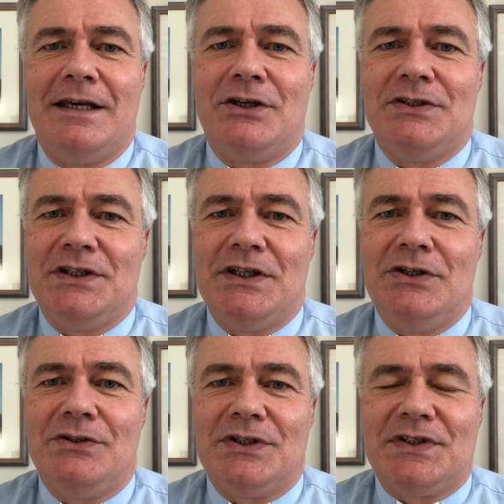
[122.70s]

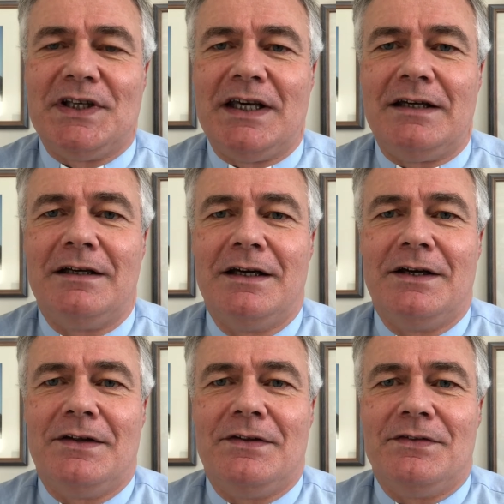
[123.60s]
continue to sing,
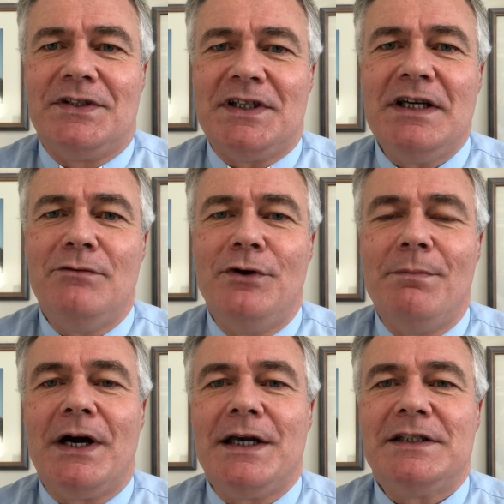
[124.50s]
the scene
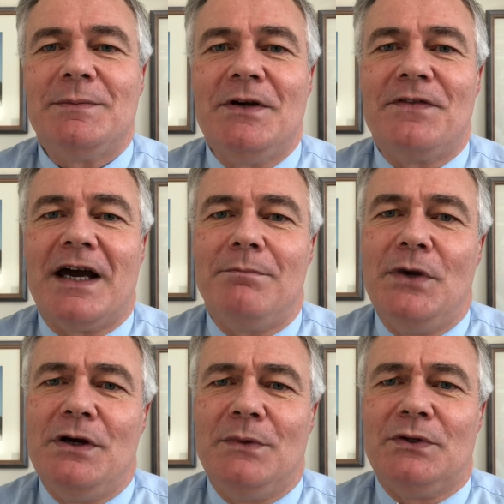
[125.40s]
reminds me of that
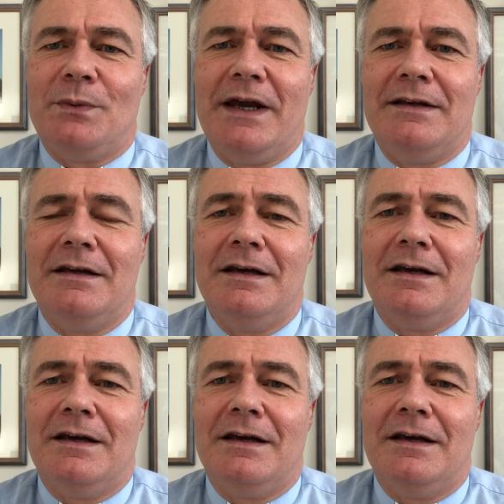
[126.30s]
moment when